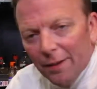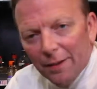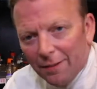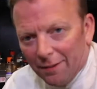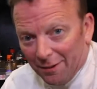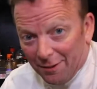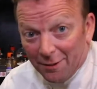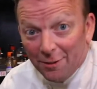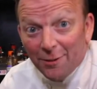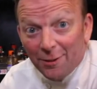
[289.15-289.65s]

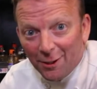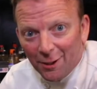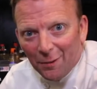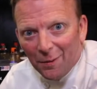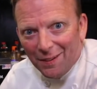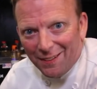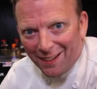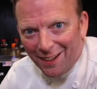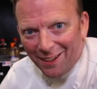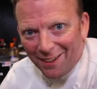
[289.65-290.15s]
Let's see
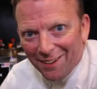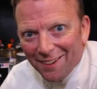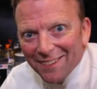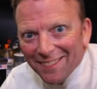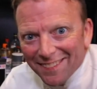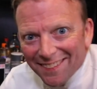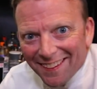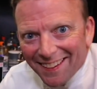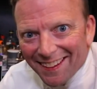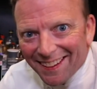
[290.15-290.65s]
what they look
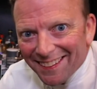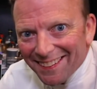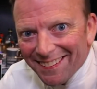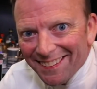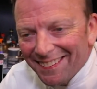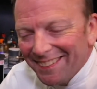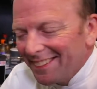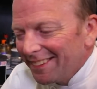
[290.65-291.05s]
like.